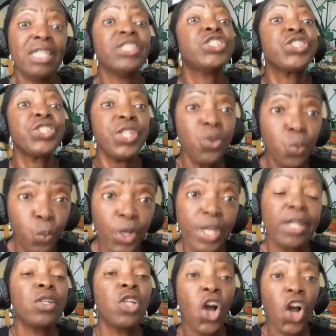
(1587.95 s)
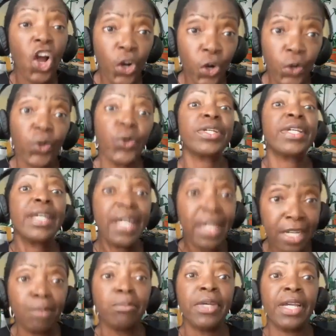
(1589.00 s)
she will hurt
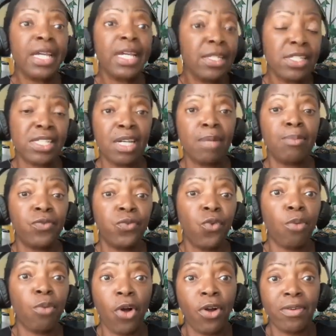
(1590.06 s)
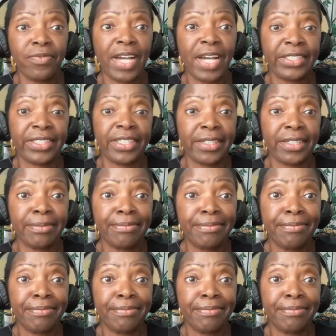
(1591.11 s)
him in some form or fashion.